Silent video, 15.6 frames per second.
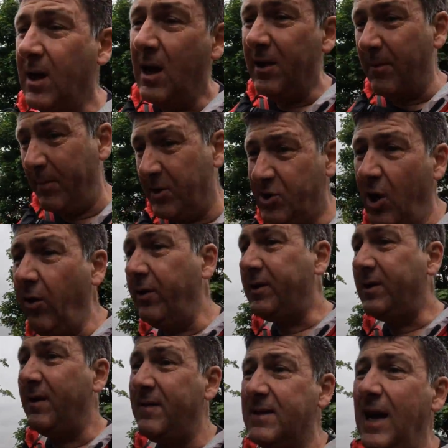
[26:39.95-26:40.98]
The
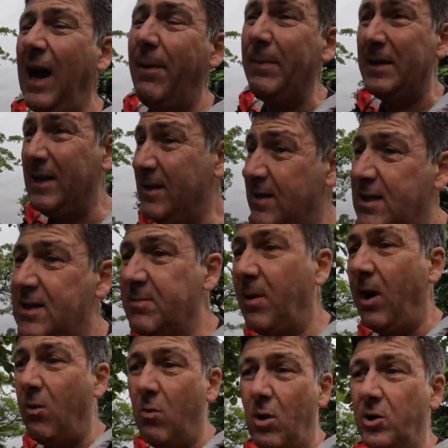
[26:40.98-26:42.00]
majority of the time it is a
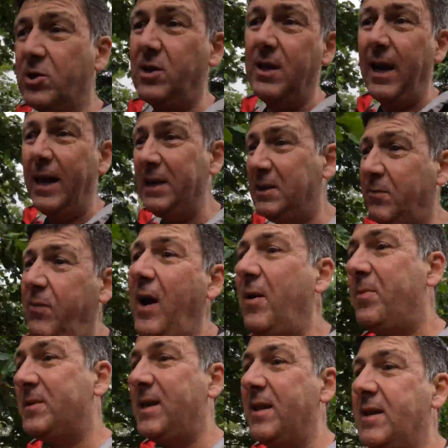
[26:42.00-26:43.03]
smartwatch, so
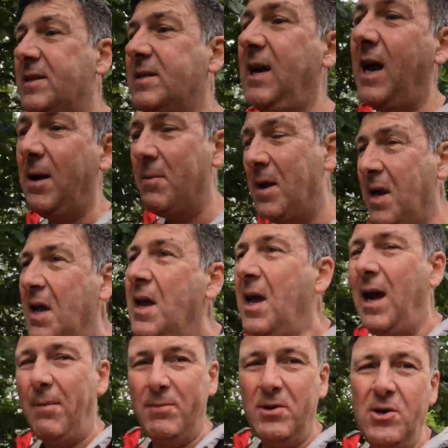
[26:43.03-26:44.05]
95% of the time
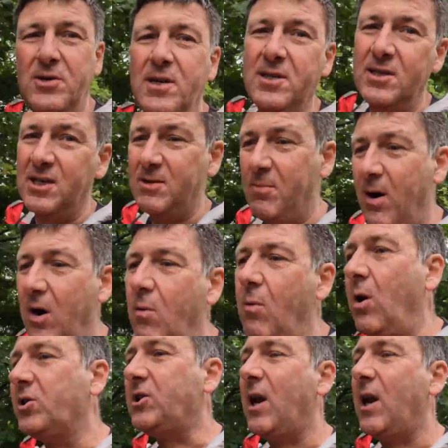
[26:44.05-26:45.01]
I'm using it as a smartwatch.